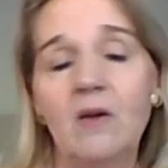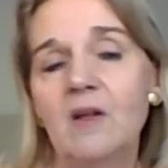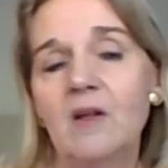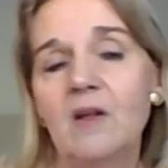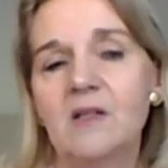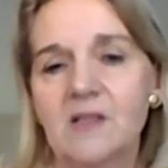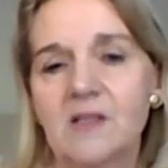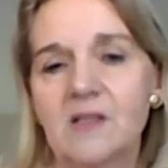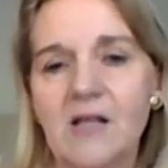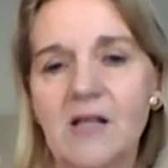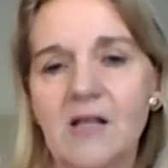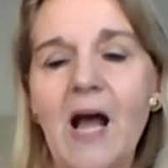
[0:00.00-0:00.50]

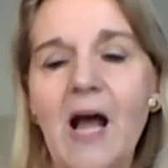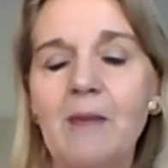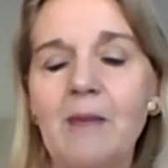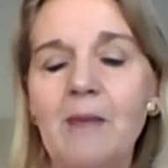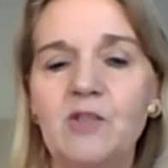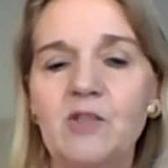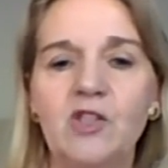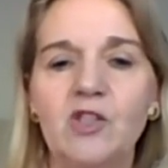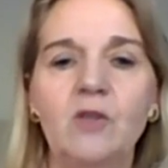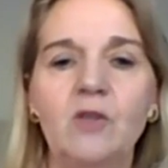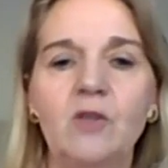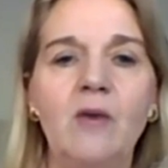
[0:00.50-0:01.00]

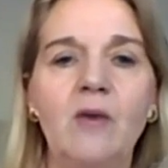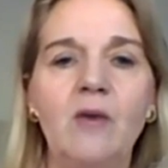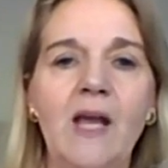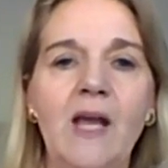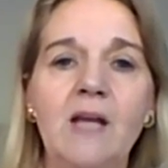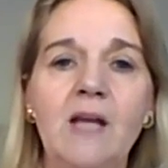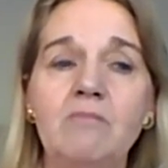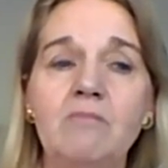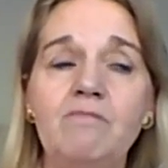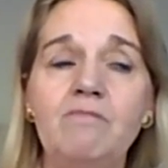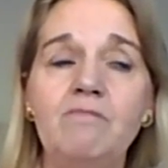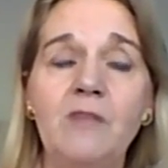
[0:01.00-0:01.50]
stopped you?
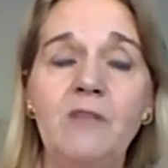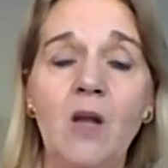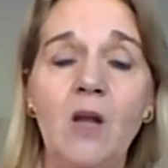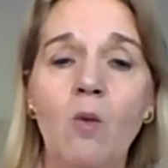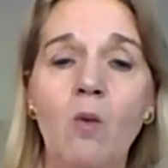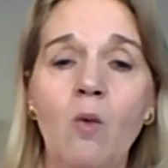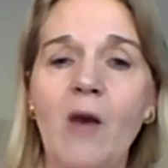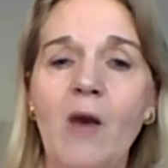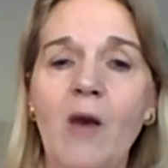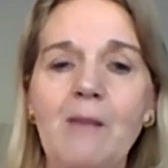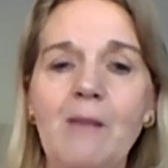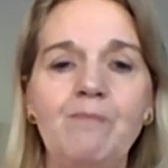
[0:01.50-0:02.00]
And you know
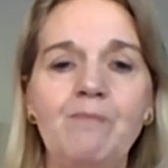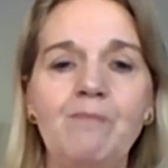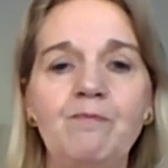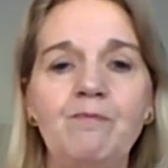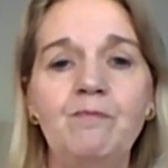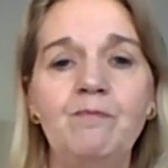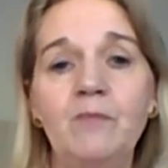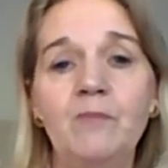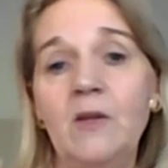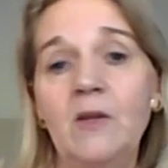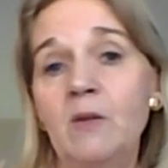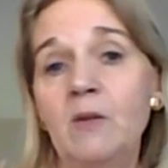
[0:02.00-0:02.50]
what?
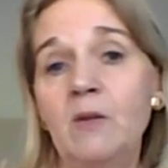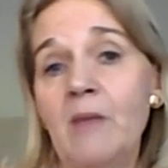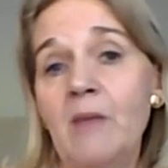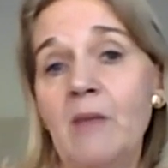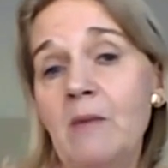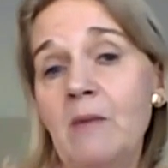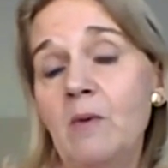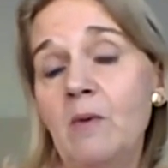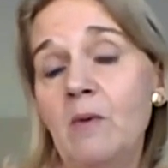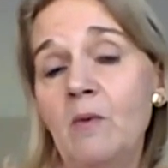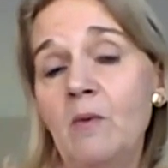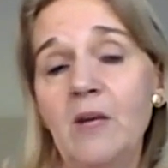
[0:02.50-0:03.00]

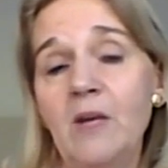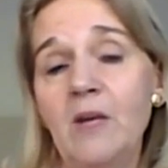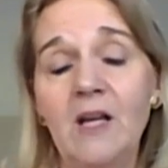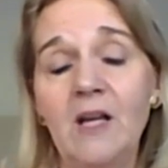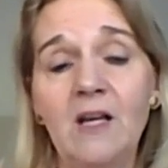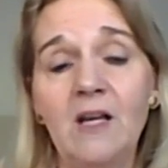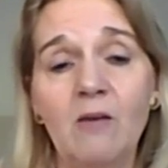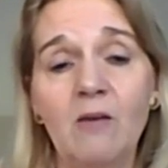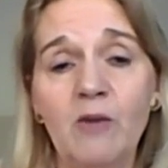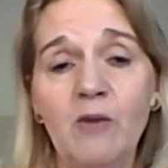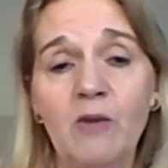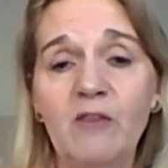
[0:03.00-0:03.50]
Maybe we need
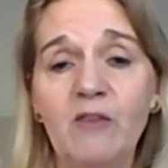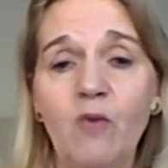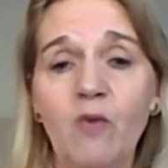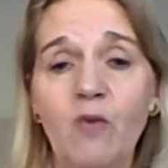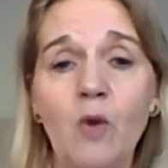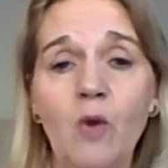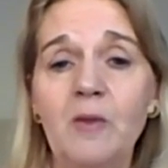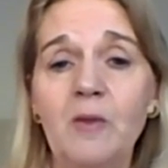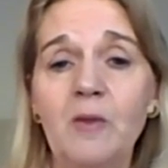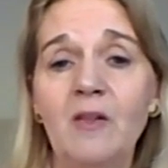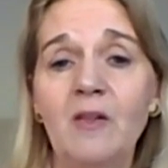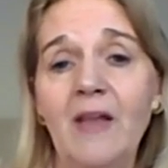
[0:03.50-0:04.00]
to
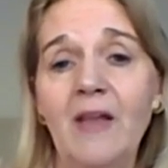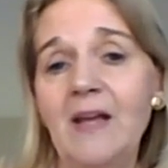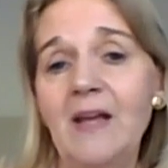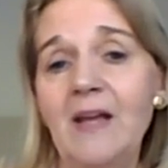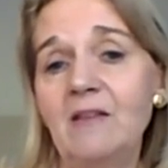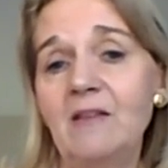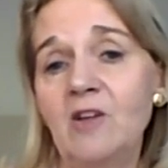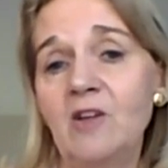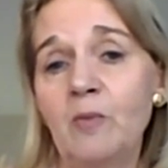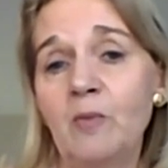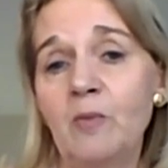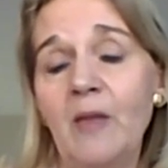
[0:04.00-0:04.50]
reformulate
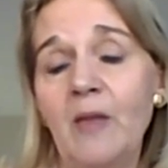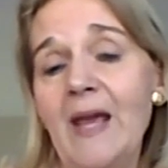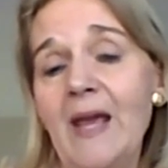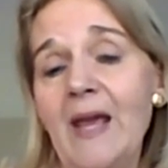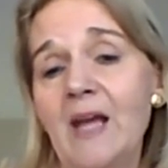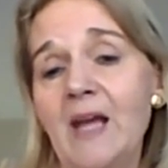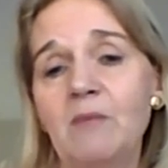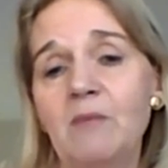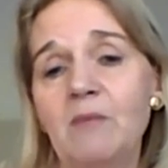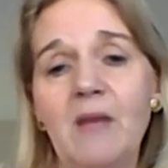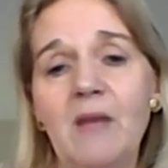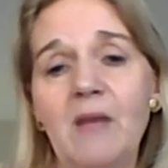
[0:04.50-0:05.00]
your
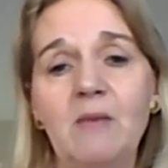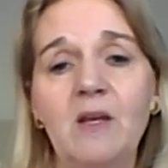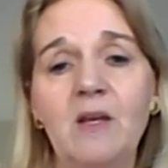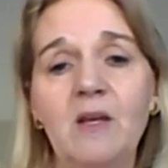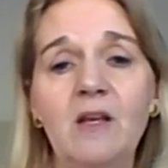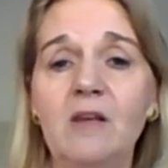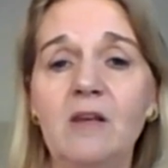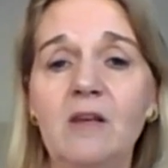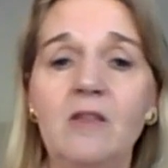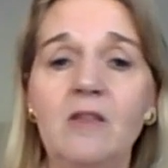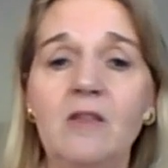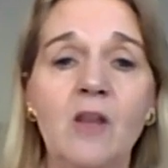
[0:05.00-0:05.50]
plan.
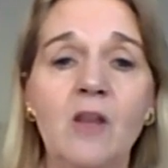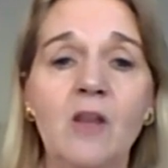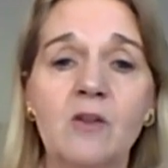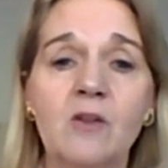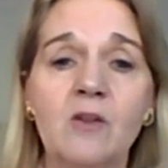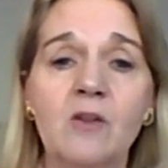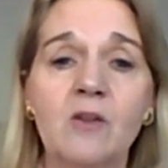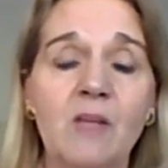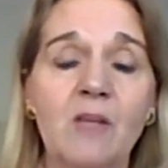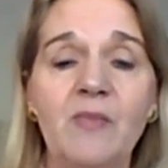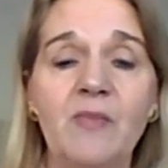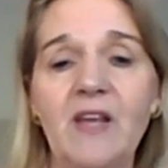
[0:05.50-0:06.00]
Maybe
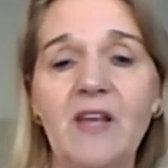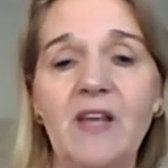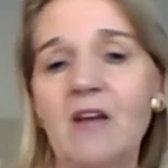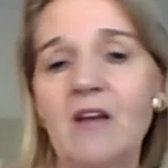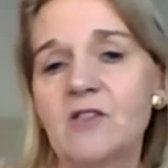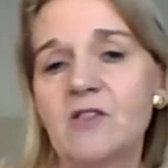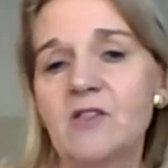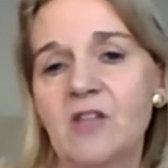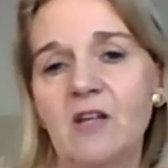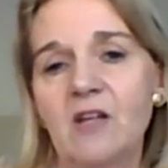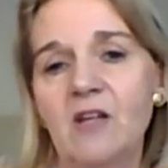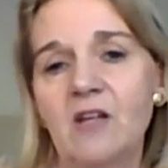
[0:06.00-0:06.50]
there's something
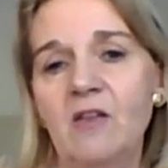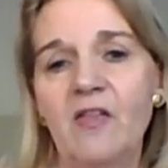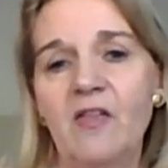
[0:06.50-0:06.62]
else that you